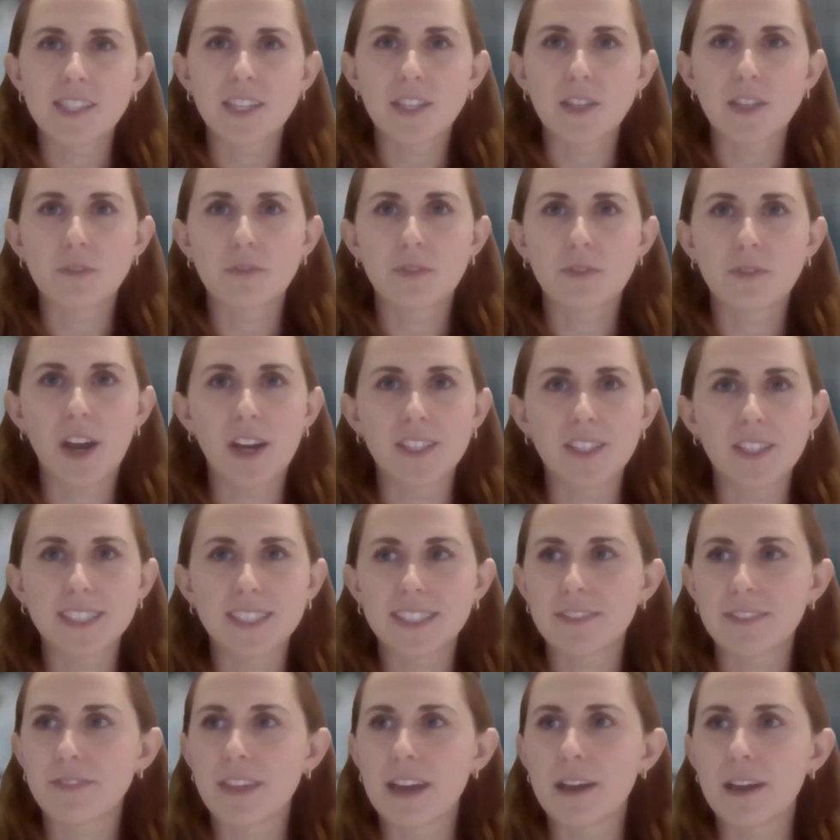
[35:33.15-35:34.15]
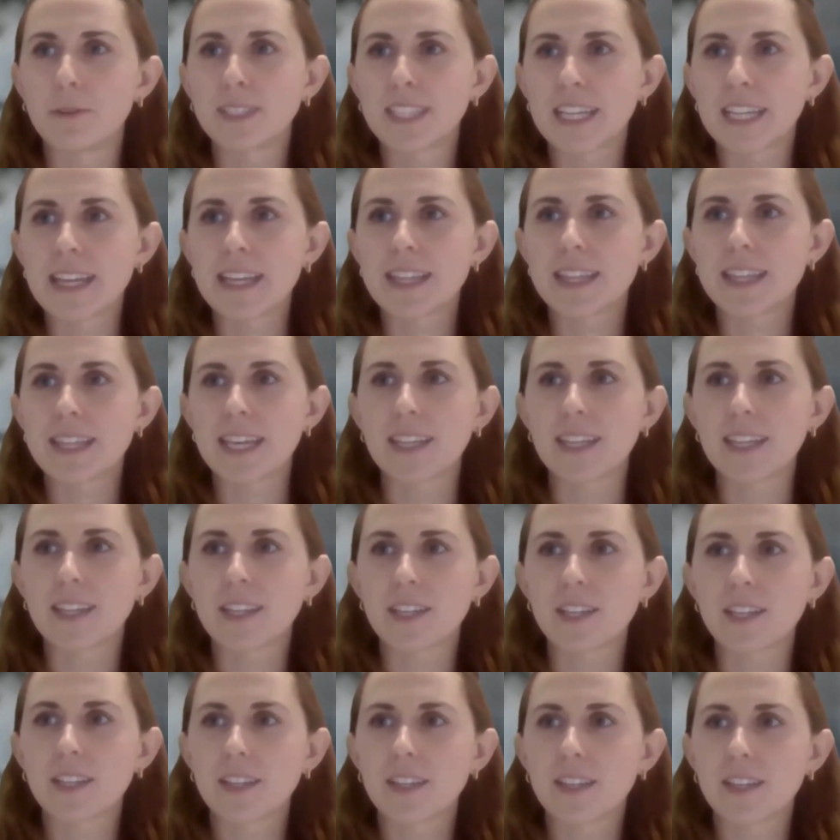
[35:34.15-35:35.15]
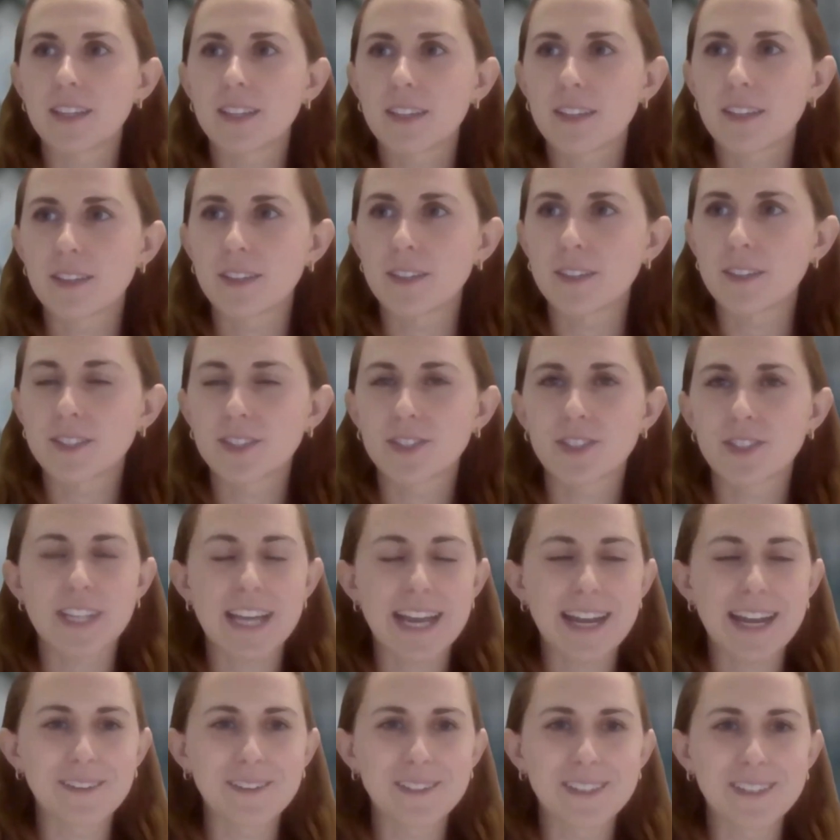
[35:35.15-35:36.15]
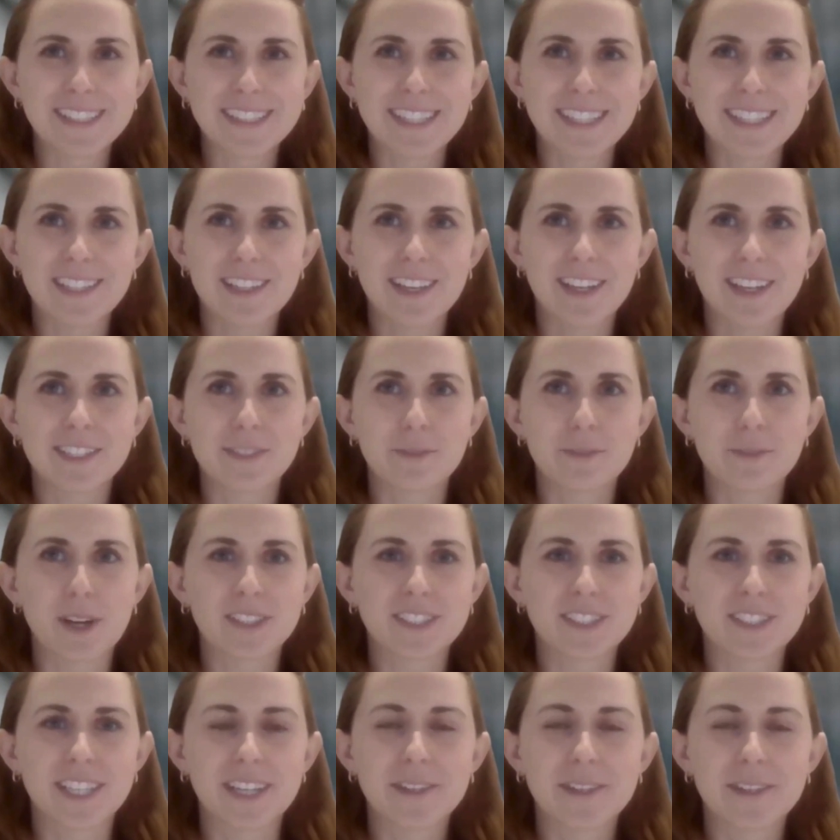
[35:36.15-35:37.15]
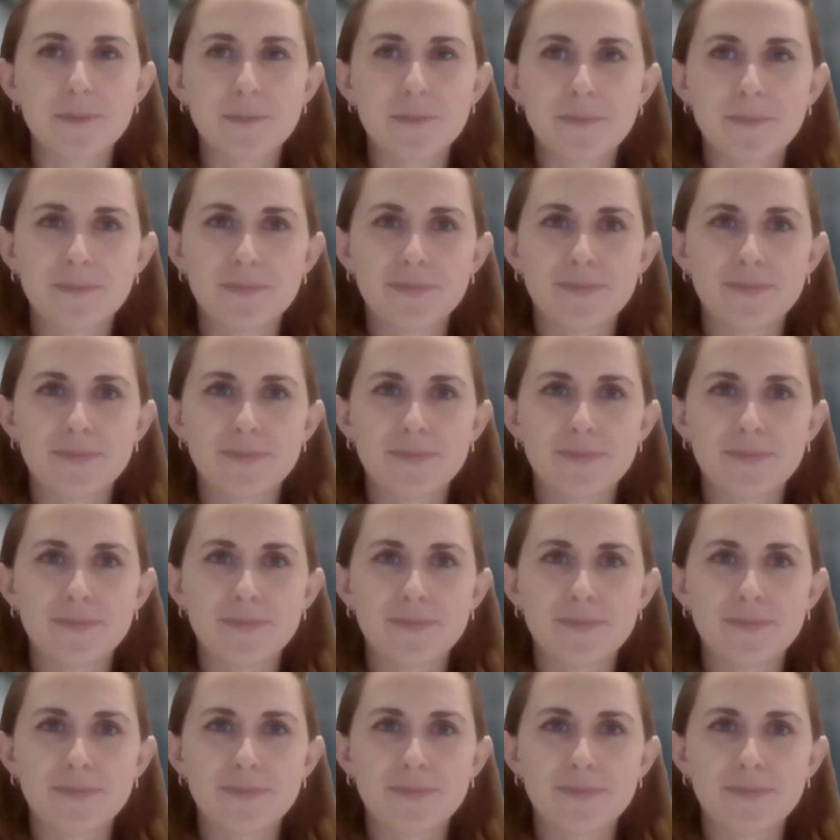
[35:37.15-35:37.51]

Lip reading: to you first if there was anything that stood out that you'd like to answer.